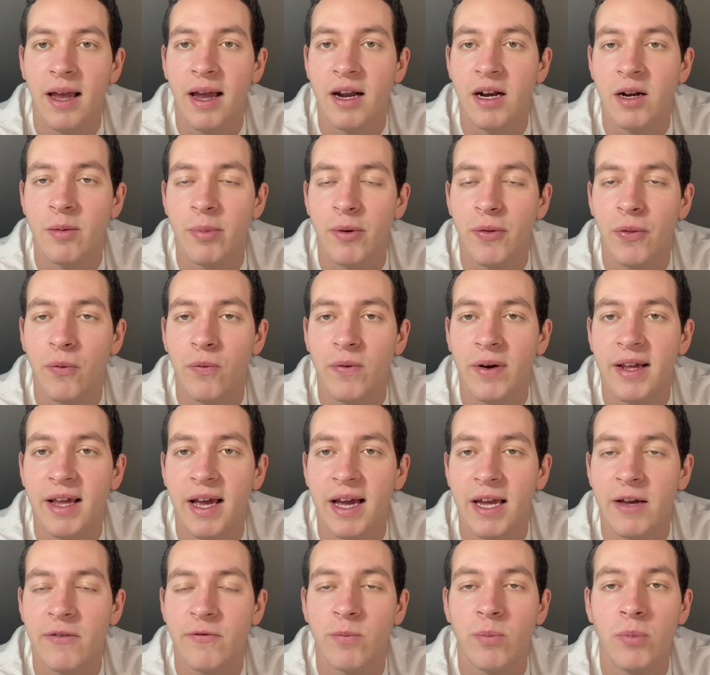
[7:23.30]
At number 3, I
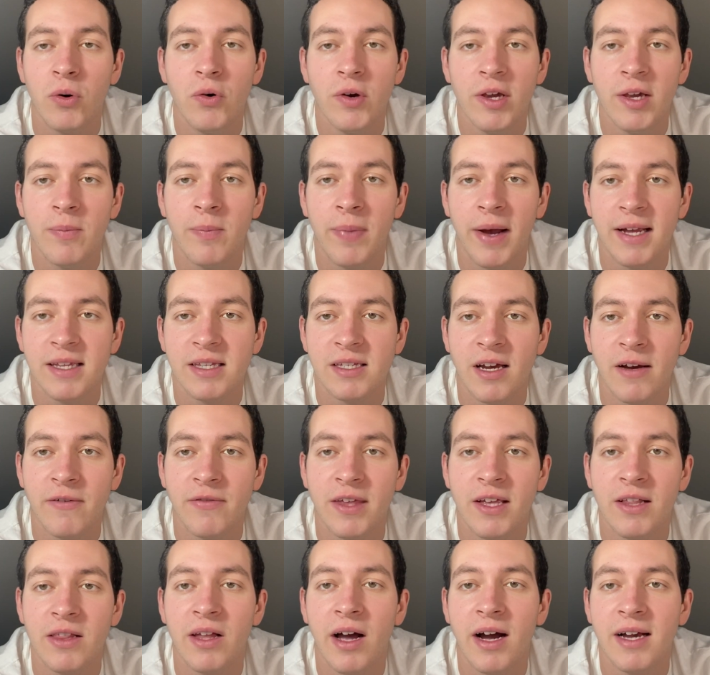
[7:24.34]
have Mookie Betts of
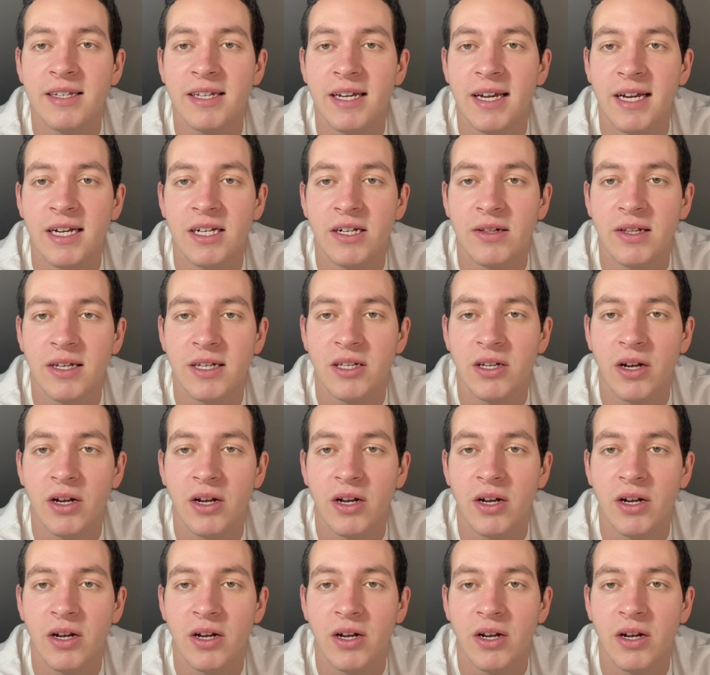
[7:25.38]
the Los Angeles